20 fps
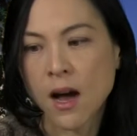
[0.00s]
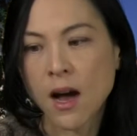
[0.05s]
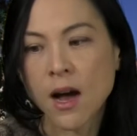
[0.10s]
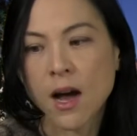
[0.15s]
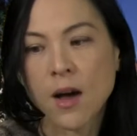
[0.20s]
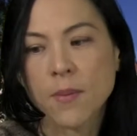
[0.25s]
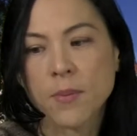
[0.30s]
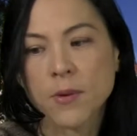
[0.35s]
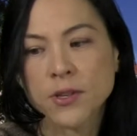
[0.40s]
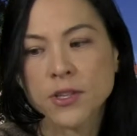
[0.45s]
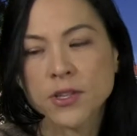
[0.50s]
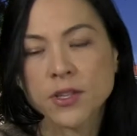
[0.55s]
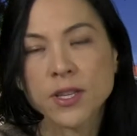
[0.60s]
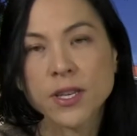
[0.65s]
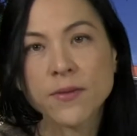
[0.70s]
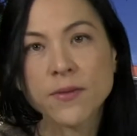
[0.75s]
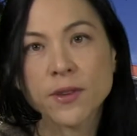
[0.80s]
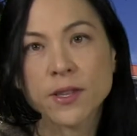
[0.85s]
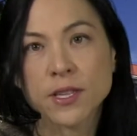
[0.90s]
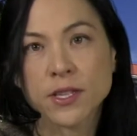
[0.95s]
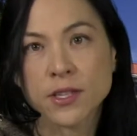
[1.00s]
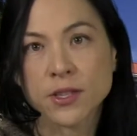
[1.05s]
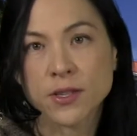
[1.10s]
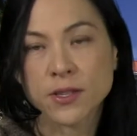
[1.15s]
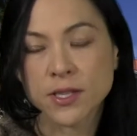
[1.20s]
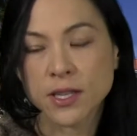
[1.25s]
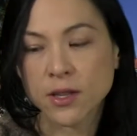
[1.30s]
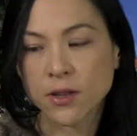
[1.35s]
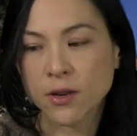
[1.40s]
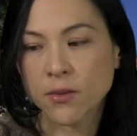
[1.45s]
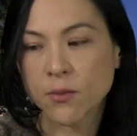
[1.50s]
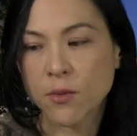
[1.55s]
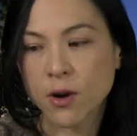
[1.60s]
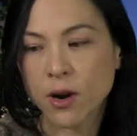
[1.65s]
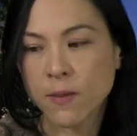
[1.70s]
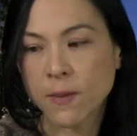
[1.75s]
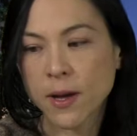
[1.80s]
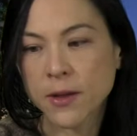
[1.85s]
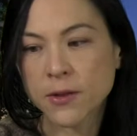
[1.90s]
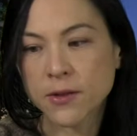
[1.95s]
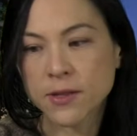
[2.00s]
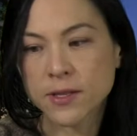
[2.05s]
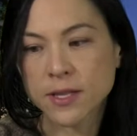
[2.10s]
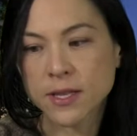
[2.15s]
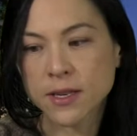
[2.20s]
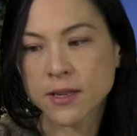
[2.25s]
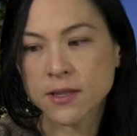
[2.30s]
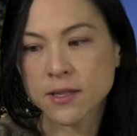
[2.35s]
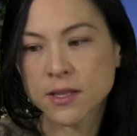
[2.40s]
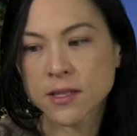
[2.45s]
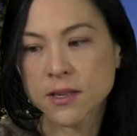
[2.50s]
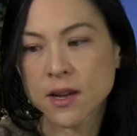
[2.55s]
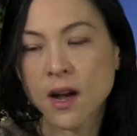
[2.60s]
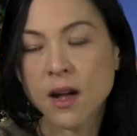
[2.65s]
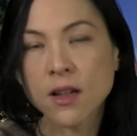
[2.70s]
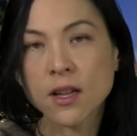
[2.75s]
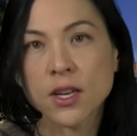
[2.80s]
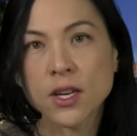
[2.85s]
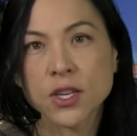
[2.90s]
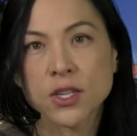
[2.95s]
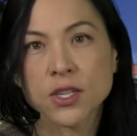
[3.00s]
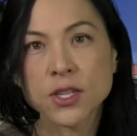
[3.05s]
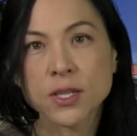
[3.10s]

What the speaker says: Opportunity for the students to learn more about their skills and knowledge,